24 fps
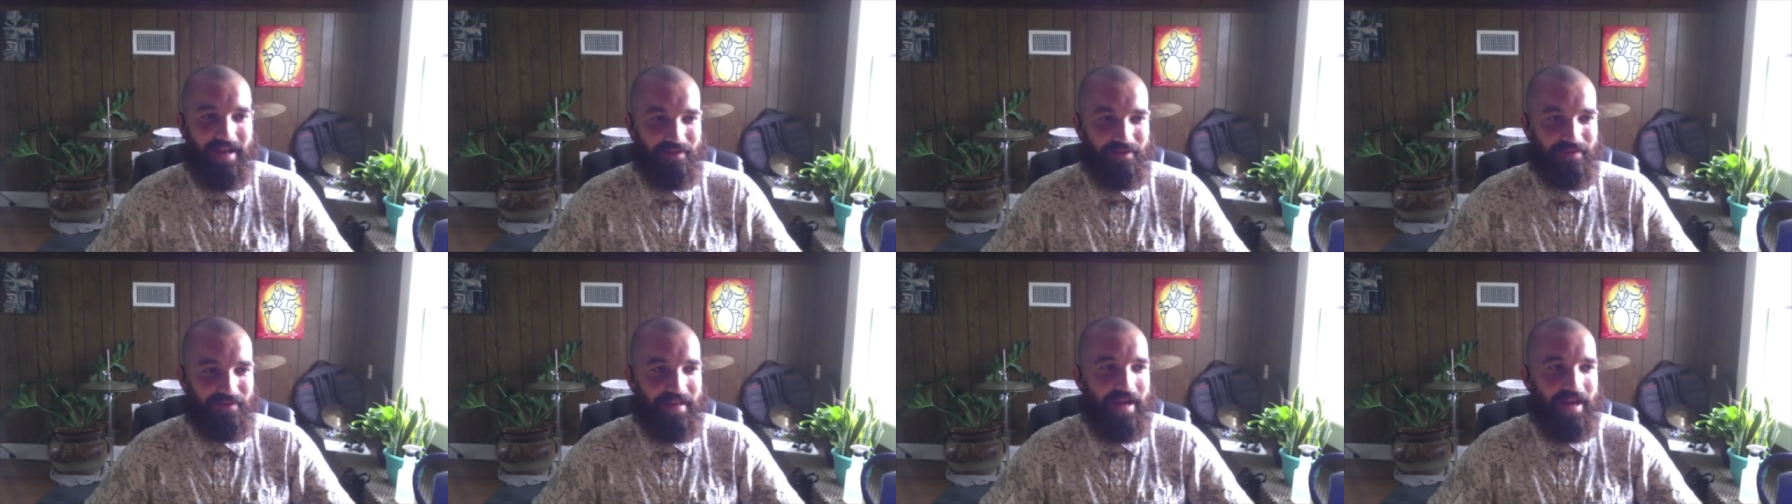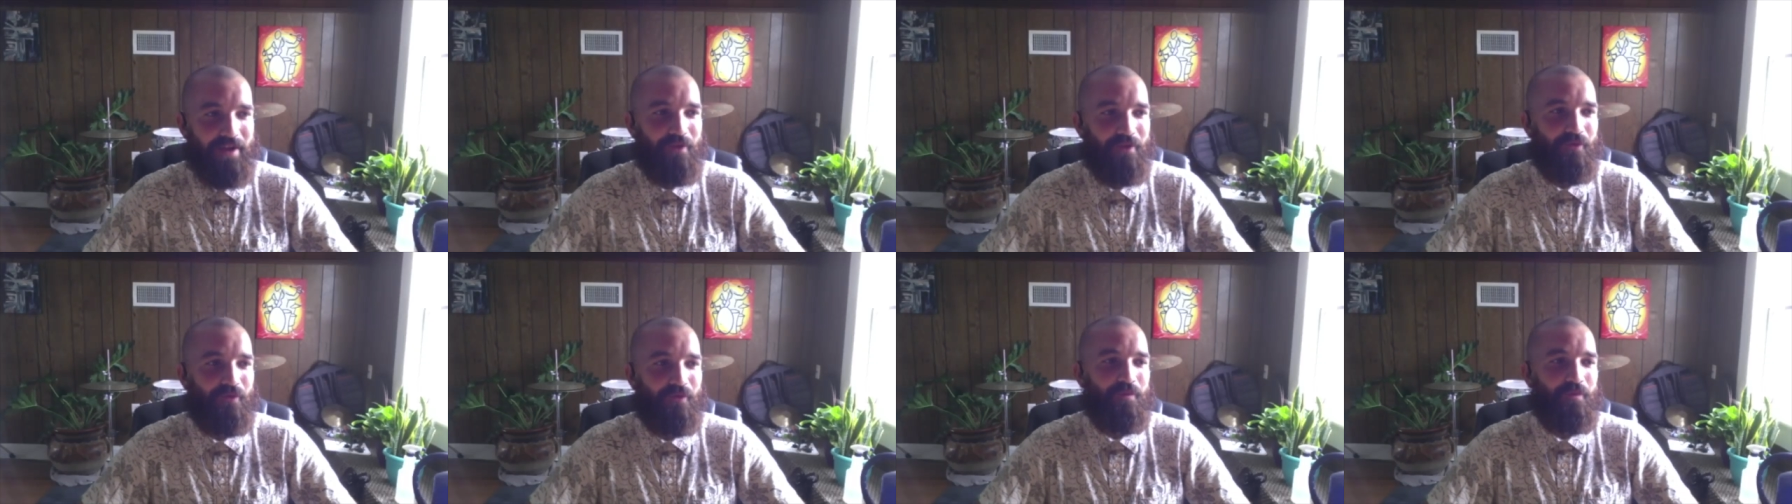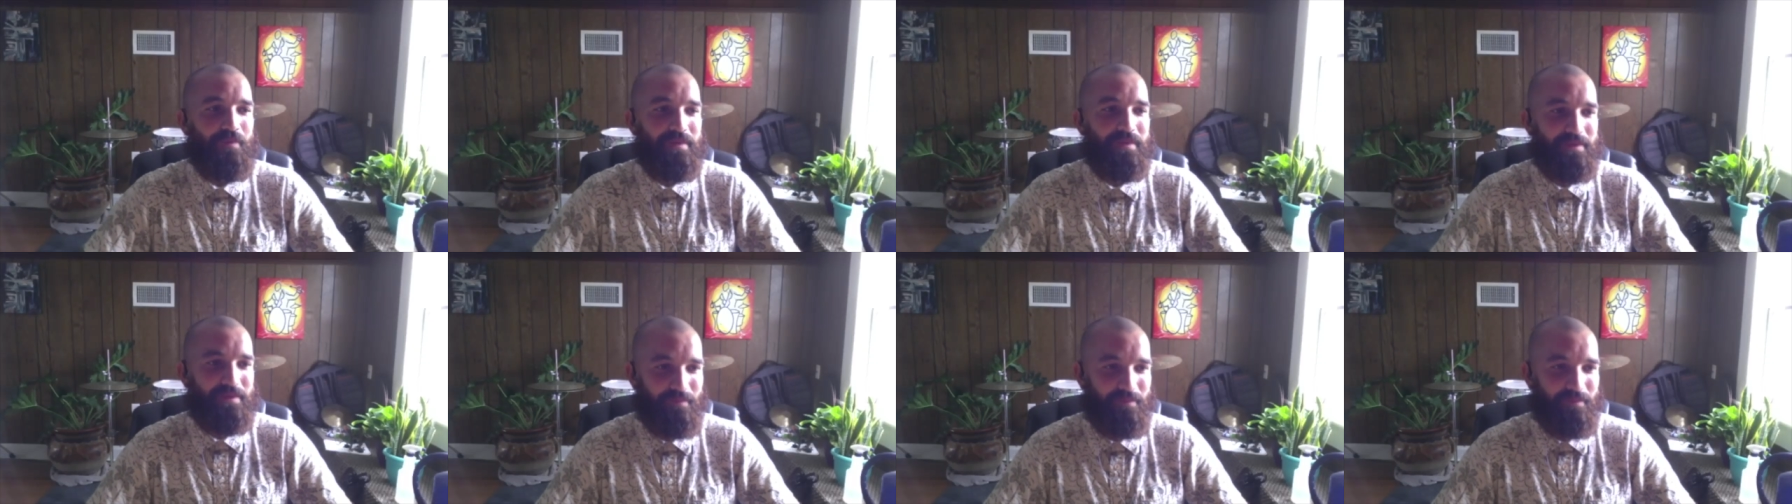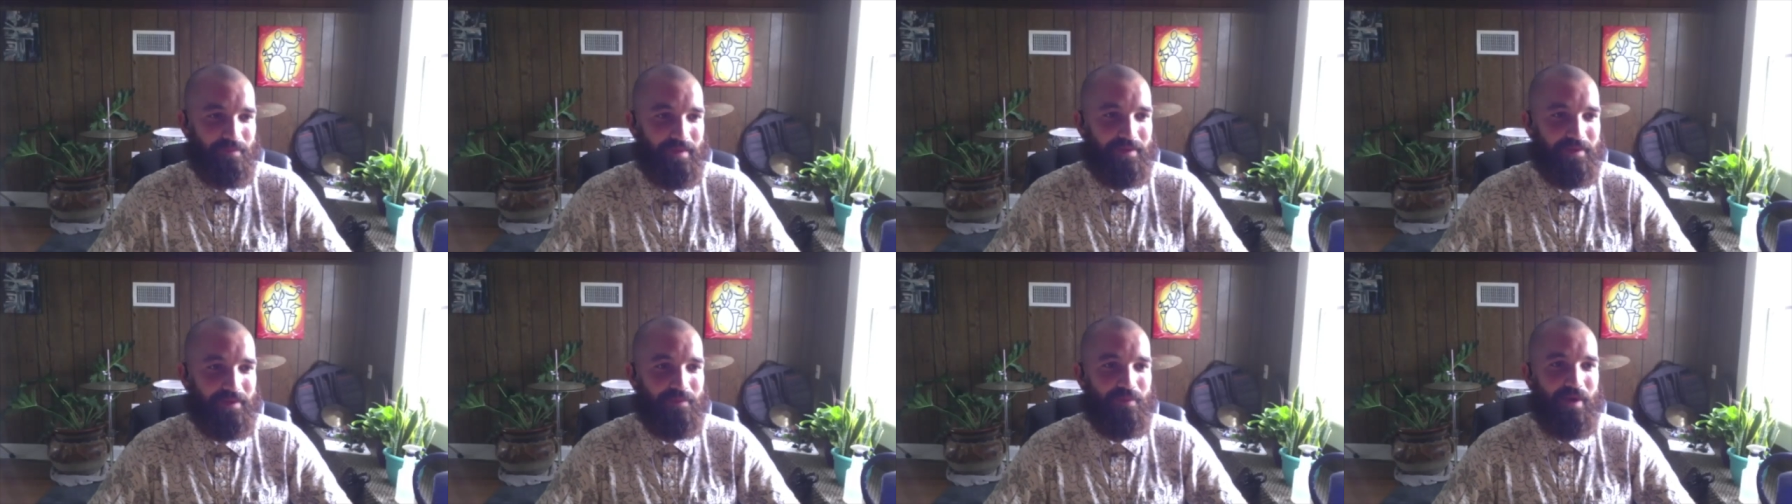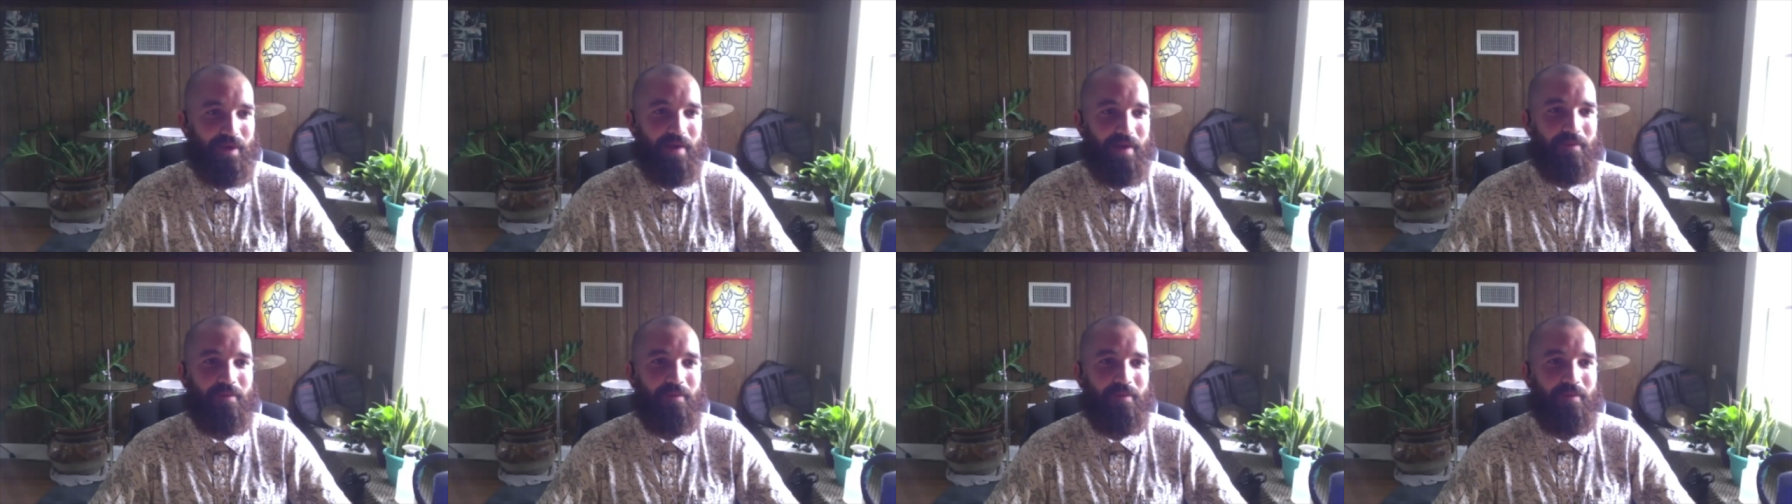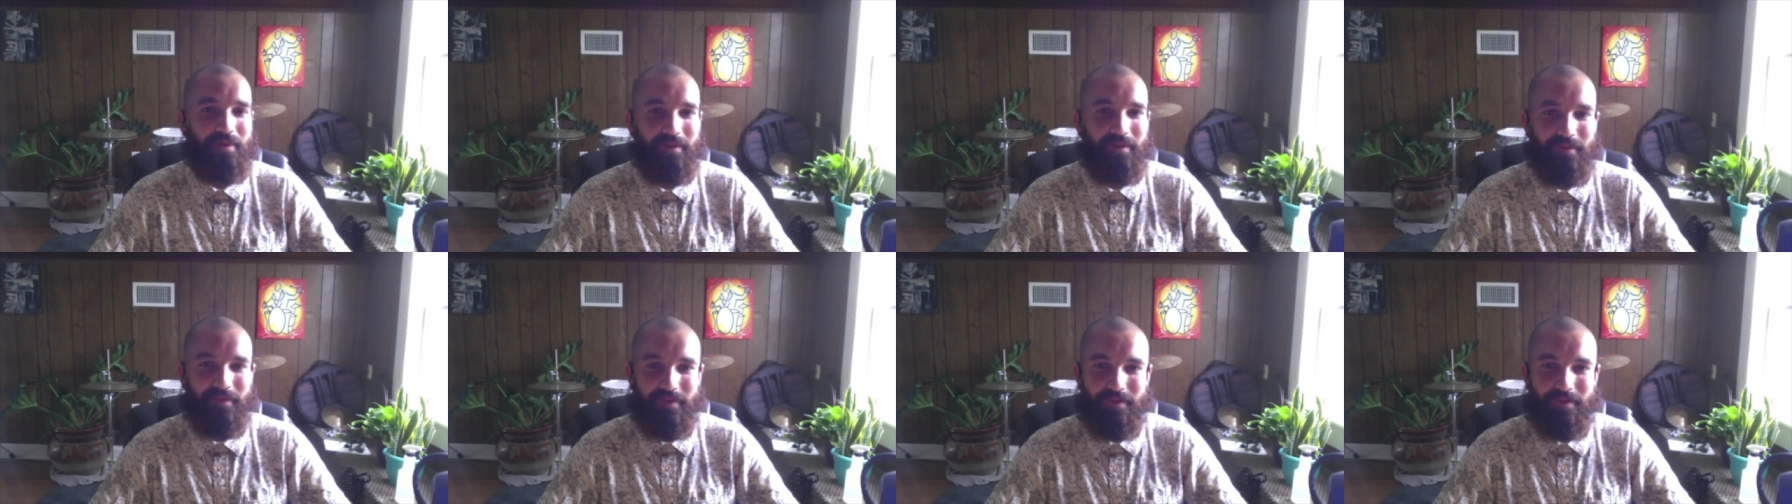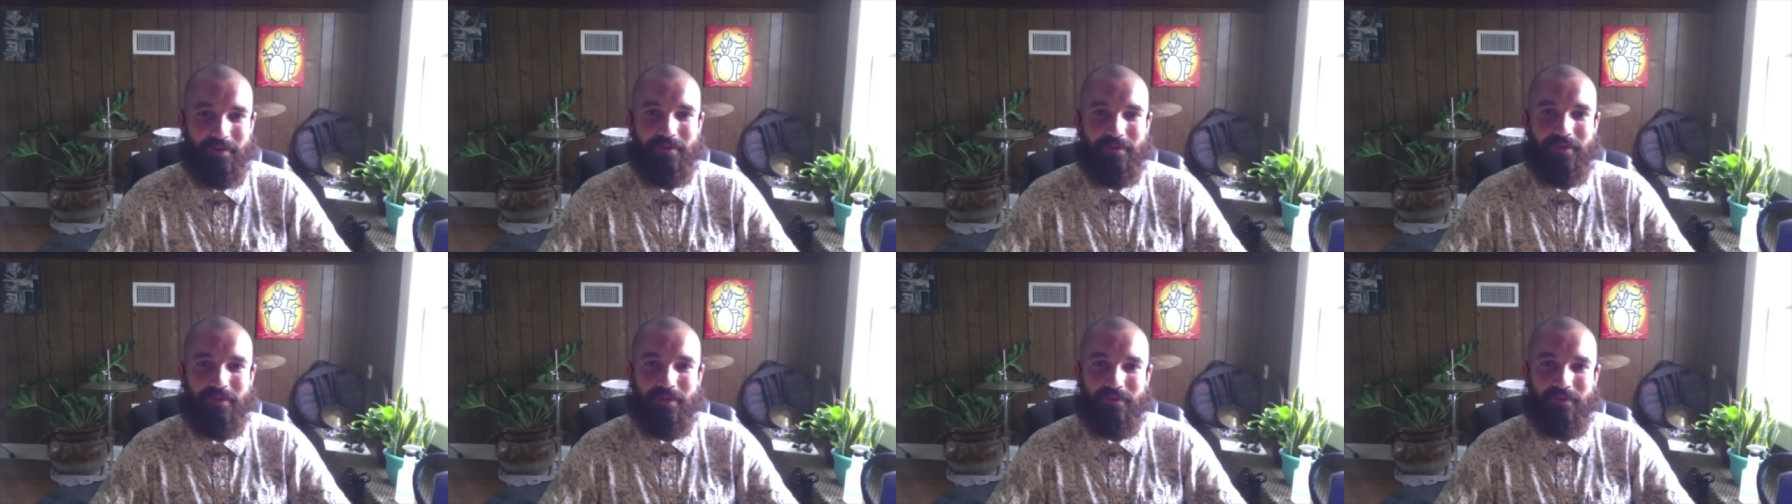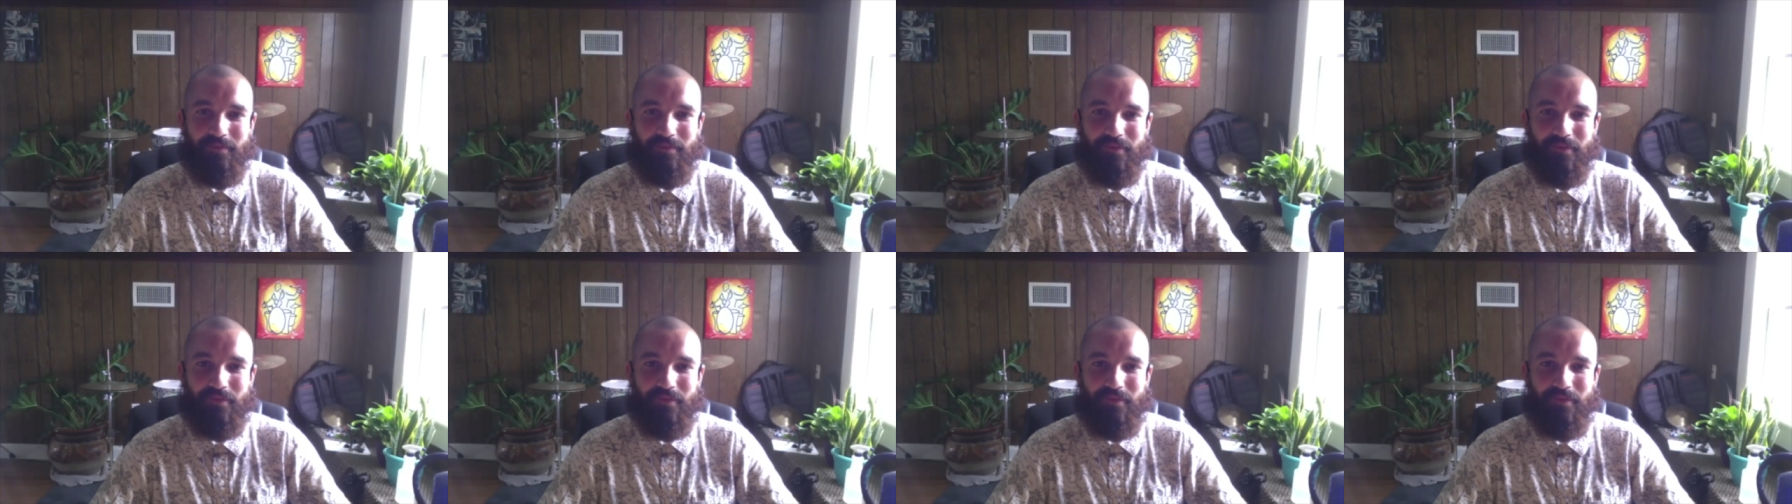that group is is probably the the,